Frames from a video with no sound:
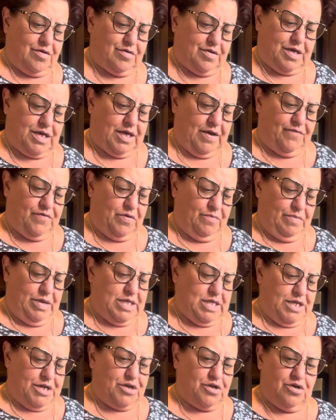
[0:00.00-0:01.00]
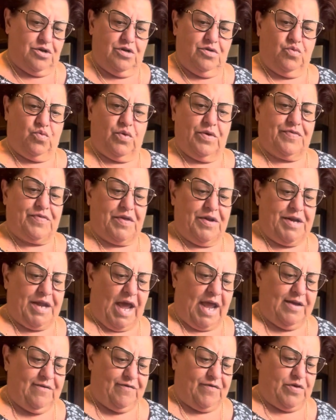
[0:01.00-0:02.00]
give them a little, with the
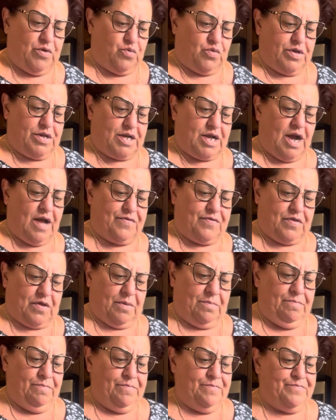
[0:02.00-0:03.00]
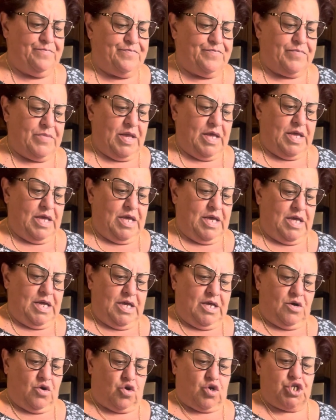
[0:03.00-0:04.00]
knife he would cut them,
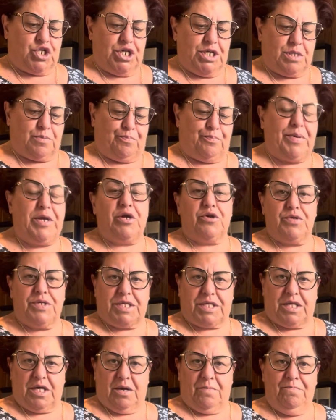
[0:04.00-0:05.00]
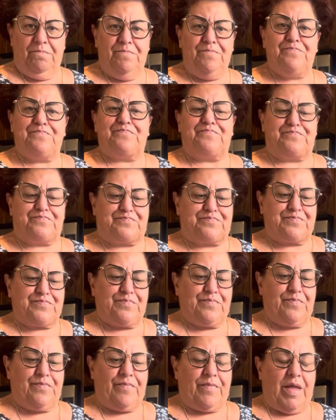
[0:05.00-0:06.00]
or just pierce them.
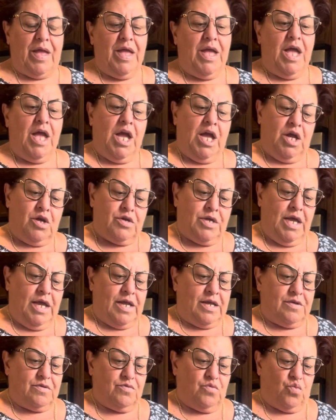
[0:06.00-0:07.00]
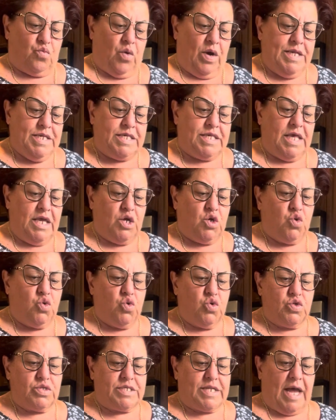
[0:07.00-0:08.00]
Okay, once they
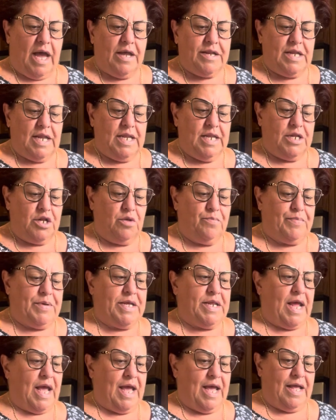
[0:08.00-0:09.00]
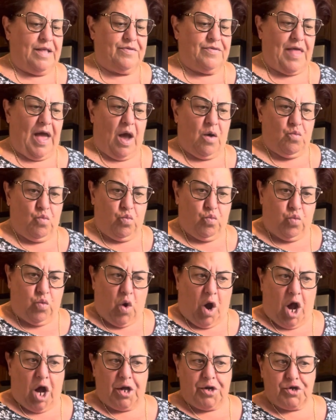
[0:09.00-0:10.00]
cooled down a little bit and that
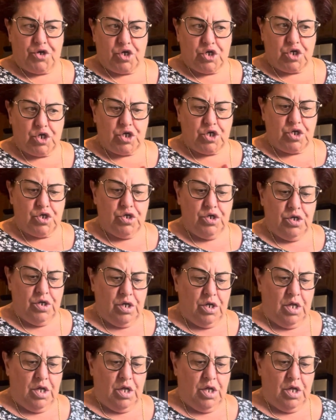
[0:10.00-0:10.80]
water